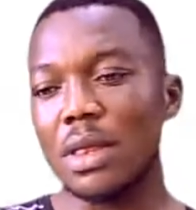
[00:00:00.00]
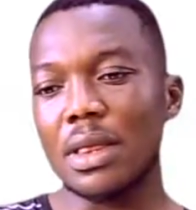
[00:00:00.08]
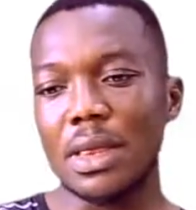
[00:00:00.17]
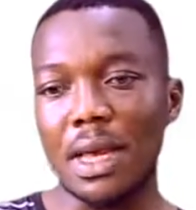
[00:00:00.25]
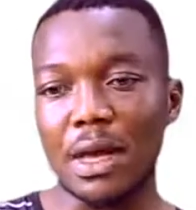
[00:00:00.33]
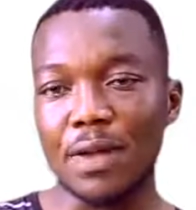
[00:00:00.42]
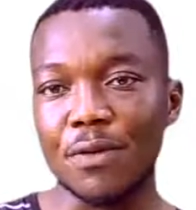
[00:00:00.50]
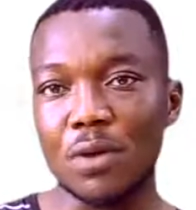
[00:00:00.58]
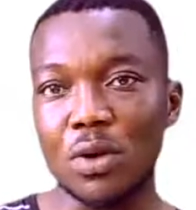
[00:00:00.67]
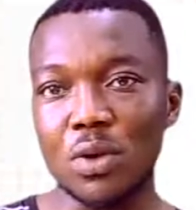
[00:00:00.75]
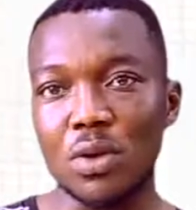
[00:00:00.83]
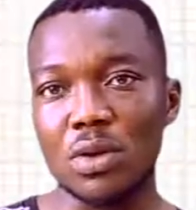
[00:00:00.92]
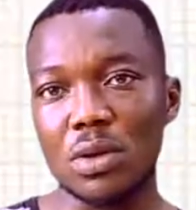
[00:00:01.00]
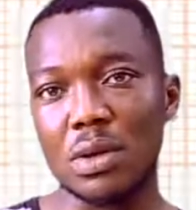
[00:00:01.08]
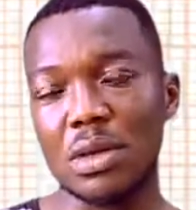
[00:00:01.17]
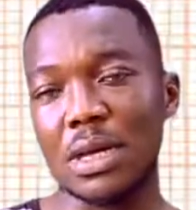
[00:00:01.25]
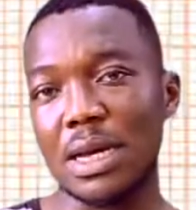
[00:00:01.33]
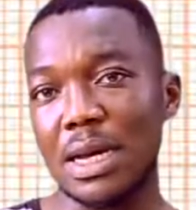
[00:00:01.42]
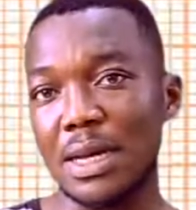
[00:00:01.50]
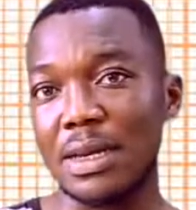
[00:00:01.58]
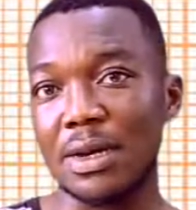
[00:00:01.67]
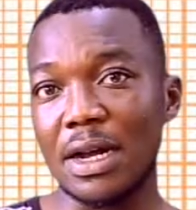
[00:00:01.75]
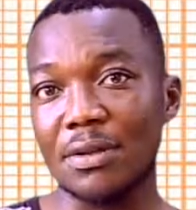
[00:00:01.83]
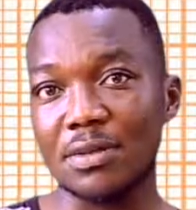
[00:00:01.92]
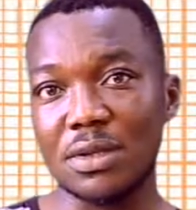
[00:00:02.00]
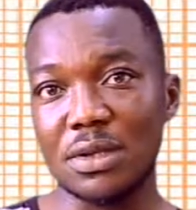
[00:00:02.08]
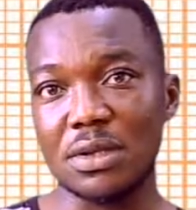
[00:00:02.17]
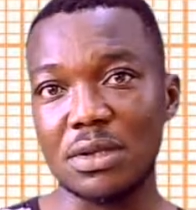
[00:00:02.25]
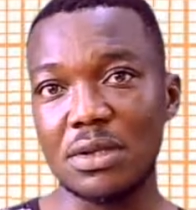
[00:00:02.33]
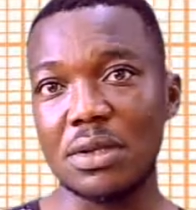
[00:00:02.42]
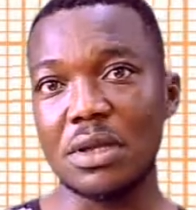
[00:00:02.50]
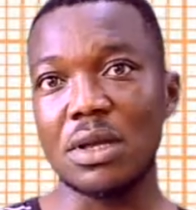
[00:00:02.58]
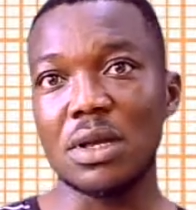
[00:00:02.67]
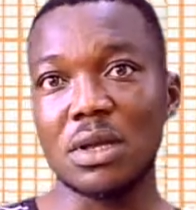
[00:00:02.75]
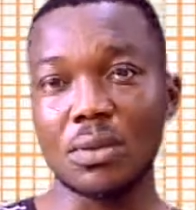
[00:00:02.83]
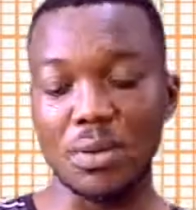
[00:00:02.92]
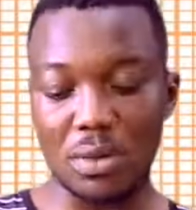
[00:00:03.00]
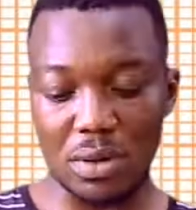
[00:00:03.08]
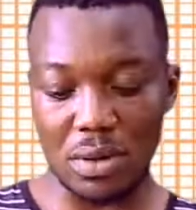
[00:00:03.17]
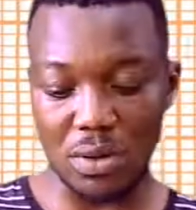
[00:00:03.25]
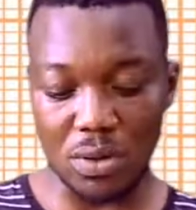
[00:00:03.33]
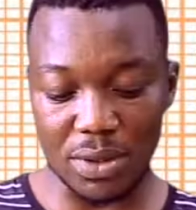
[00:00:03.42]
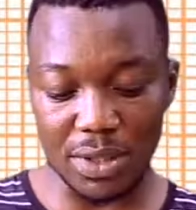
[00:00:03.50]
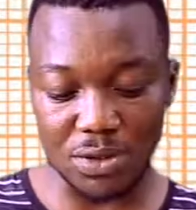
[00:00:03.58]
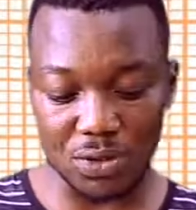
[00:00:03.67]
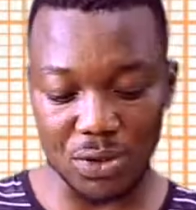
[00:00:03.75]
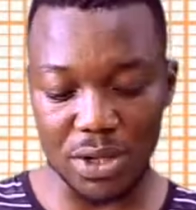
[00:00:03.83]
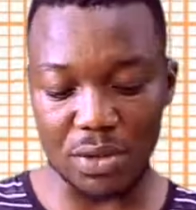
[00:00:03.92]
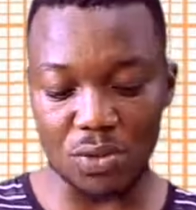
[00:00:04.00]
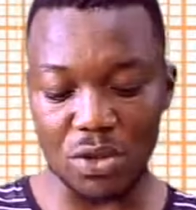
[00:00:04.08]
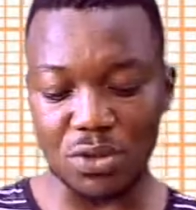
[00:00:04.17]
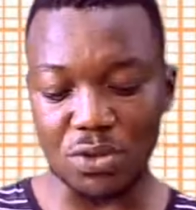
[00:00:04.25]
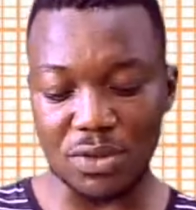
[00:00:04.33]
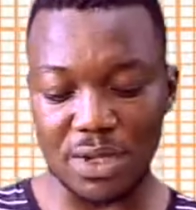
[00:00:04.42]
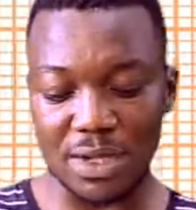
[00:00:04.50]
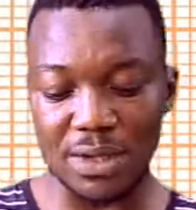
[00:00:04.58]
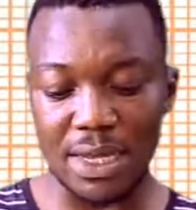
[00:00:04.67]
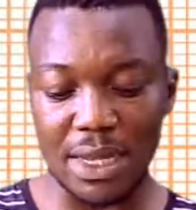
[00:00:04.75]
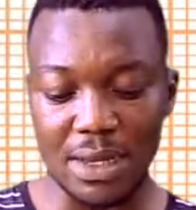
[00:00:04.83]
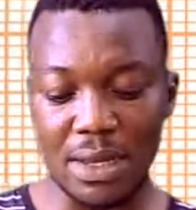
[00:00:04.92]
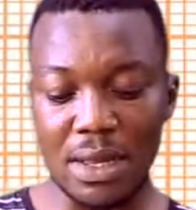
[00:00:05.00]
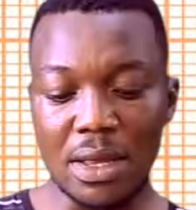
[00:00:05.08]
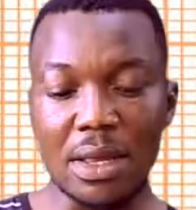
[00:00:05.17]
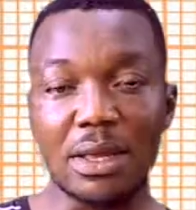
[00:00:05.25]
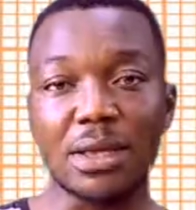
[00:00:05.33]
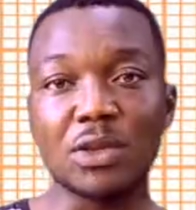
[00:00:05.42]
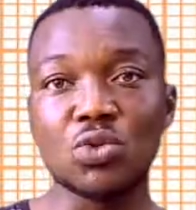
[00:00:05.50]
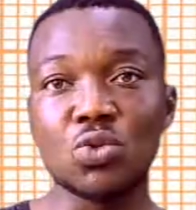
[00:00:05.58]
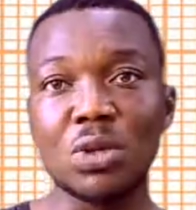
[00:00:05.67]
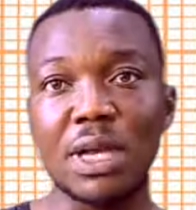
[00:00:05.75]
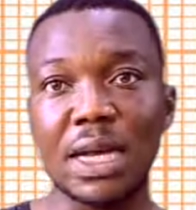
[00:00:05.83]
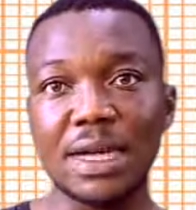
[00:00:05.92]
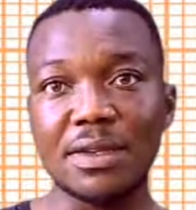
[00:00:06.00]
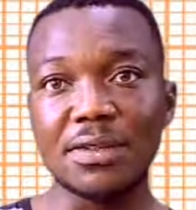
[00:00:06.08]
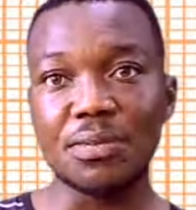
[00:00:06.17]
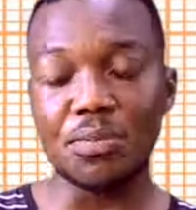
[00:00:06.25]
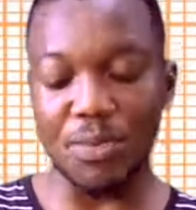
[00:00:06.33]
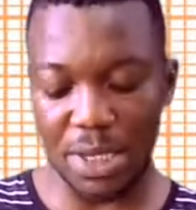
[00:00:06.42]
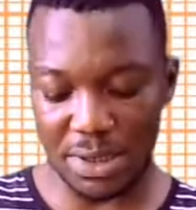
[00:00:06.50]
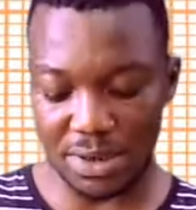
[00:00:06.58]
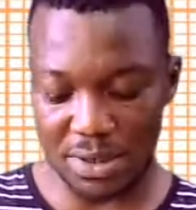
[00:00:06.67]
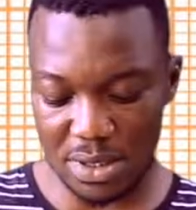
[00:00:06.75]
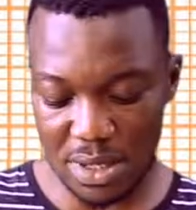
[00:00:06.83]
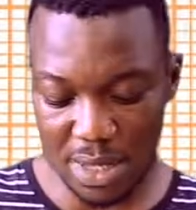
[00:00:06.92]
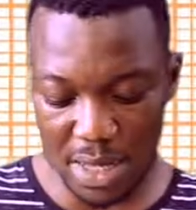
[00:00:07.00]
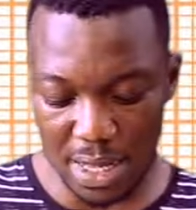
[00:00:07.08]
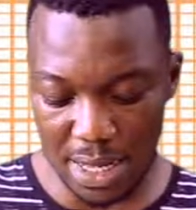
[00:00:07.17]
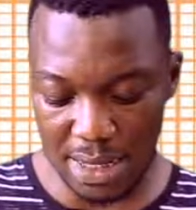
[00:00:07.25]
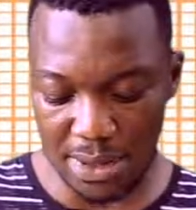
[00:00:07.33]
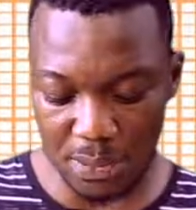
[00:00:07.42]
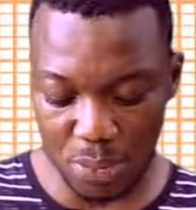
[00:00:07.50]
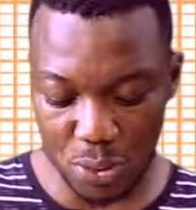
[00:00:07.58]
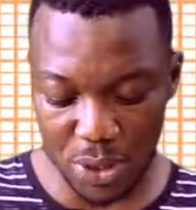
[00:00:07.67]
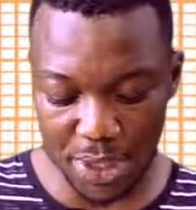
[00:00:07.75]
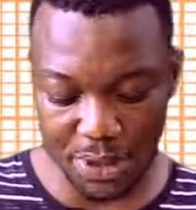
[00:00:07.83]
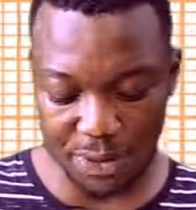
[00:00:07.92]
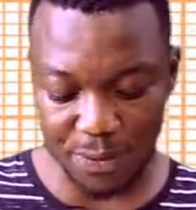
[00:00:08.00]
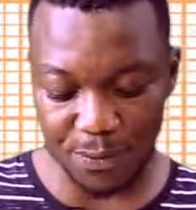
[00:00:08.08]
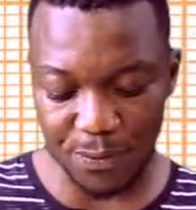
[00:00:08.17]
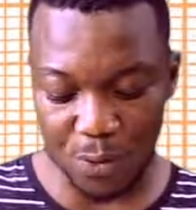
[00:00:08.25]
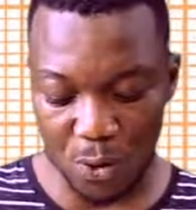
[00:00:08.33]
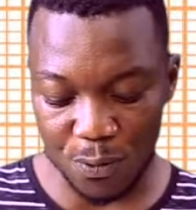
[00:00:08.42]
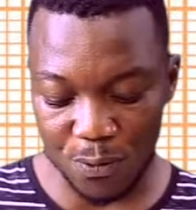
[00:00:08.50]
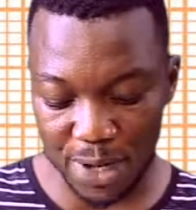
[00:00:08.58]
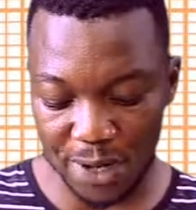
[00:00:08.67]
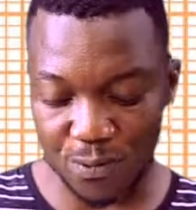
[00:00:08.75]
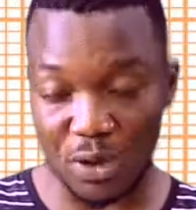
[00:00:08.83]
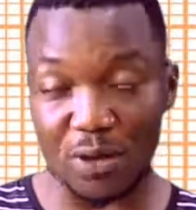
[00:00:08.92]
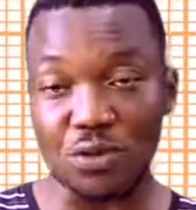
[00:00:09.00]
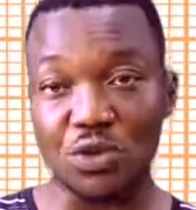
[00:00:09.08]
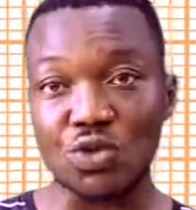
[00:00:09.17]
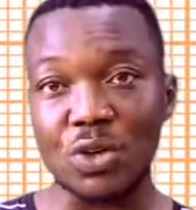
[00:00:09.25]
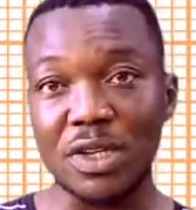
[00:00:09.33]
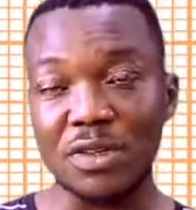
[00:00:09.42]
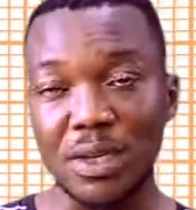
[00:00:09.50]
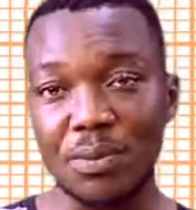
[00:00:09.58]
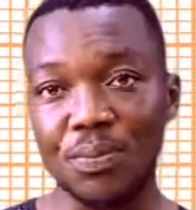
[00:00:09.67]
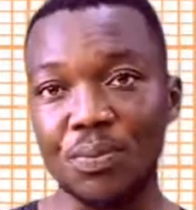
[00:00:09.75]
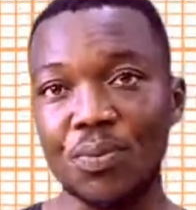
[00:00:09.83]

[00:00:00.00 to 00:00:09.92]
Now, if you look at the graph sheet on the screen, what you see is that the two lines meet at the point 4, 5. You have to trace them.